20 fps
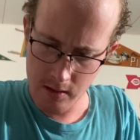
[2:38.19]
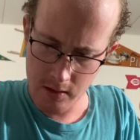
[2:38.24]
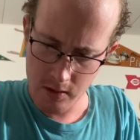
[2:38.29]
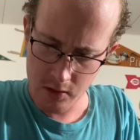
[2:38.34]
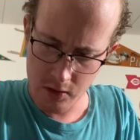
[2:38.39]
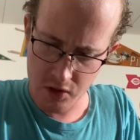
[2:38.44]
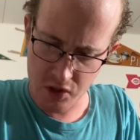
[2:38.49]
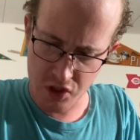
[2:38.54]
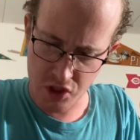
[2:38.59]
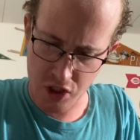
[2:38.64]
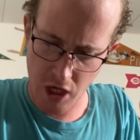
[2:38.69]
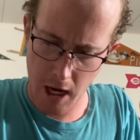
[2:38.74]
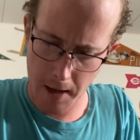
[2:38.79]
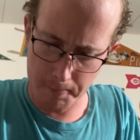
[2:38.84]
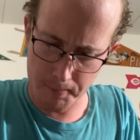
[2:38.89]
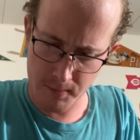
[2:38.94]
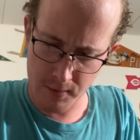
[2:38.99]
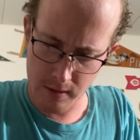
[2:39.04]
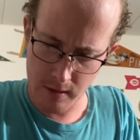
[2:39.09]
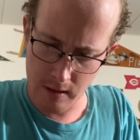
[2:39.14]

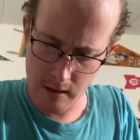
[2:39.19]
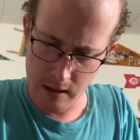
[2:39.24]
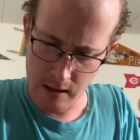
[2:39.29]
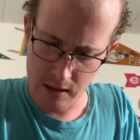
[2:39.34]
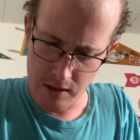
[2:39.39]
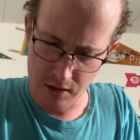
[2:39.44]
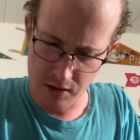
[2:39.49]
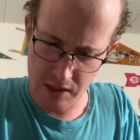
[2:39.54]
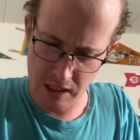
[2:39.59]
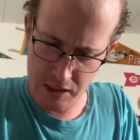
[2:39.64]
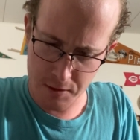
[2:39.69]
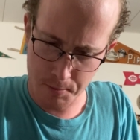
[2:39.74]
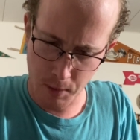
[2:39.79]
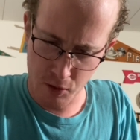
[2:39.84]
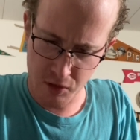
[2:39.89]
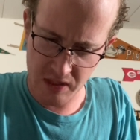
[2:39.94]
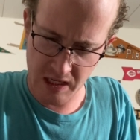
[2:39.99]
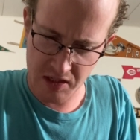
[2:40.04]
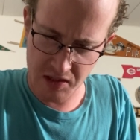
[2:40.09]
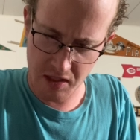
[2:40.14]
Stop
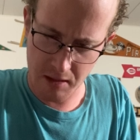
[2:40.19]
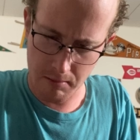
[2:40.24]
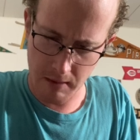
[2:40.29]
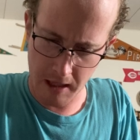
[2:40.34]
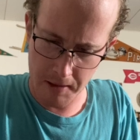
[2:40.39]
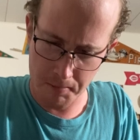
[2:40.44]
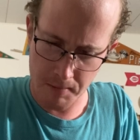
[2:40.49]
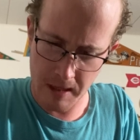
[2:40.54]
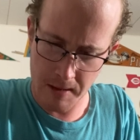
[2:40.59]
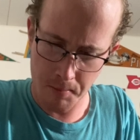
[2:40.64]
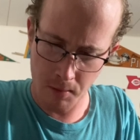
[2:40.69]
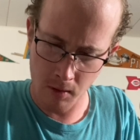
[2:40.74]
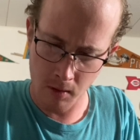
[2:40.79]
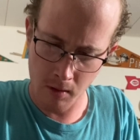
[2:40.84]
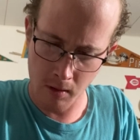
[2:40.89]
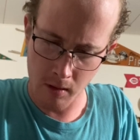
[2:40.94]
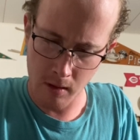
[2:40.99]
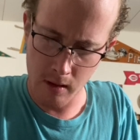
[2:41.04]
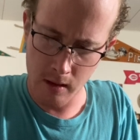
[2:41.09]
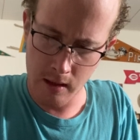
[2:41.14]
dispossessing my
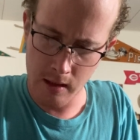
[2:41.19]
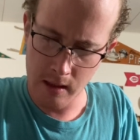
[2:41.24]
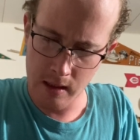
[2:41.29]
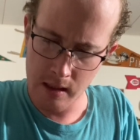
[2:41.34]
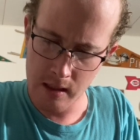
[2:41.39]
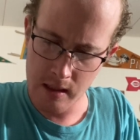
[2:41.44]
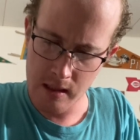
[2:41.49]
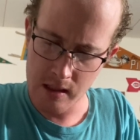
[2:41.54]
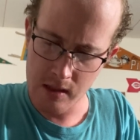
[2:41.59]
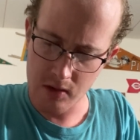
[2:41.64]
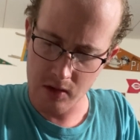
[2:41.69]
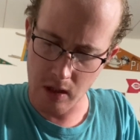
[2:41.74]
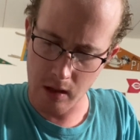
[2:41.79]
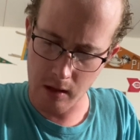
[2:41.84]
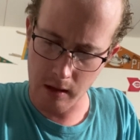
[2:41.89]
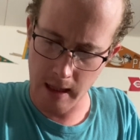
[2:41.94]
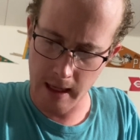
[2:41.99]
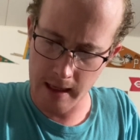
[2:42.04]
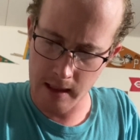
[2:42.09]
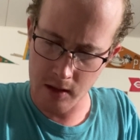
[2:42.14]
people,
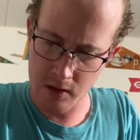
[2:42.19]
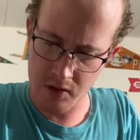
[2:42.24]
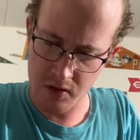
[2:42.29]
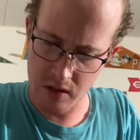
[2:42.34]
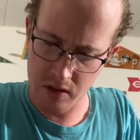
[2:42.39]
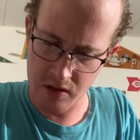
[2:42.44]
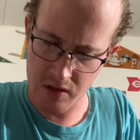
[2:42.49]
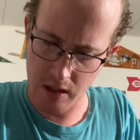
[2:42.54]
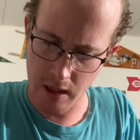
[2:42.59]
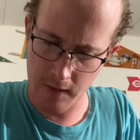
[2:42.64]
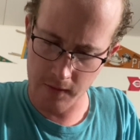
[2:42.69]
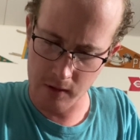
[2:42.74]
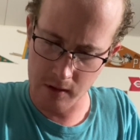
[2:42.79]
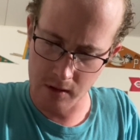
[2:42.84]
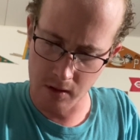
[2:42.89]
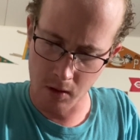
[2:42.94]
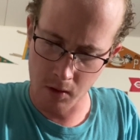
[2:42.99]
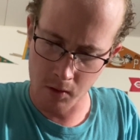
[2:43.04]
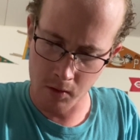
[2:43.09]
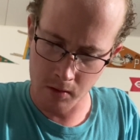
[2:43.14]
declares the sovereign
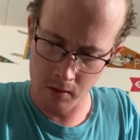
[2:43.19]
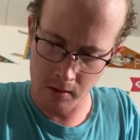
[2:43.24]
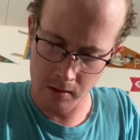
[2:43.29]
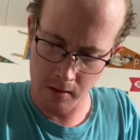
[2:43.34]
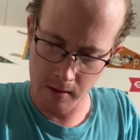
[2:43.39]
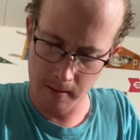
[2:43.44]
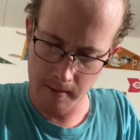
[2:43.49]
Lord.